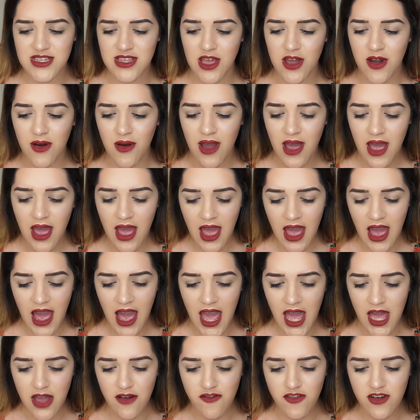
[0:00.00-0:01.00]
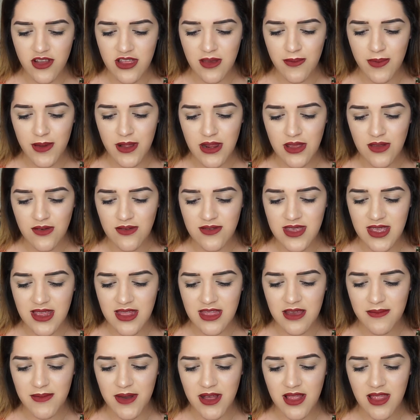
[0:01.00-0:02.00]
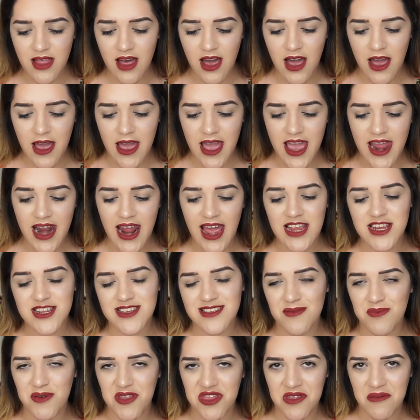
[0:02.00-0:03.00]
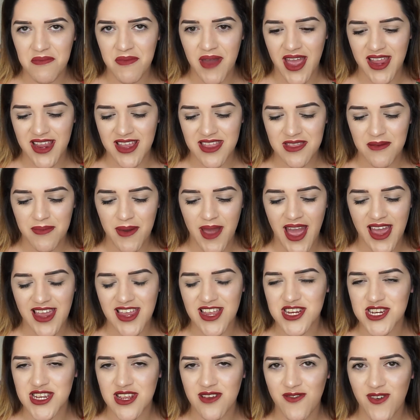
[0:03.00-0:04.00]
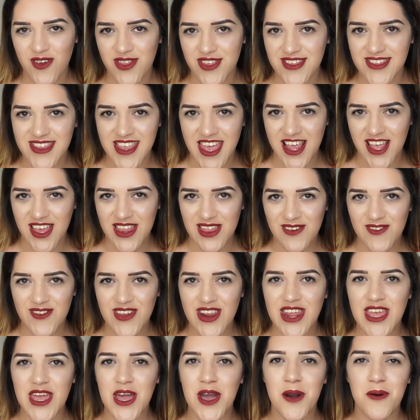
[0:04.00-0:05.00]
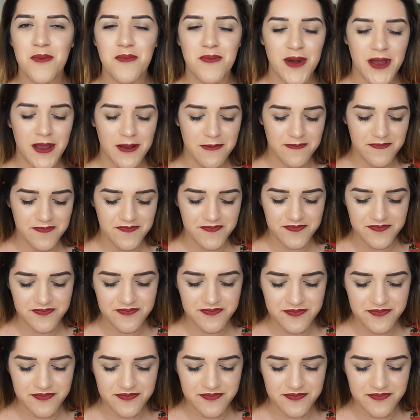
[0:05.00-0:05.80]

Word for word: So I have really been using them a lot and I just put them back in the packaging for the sake of the video, but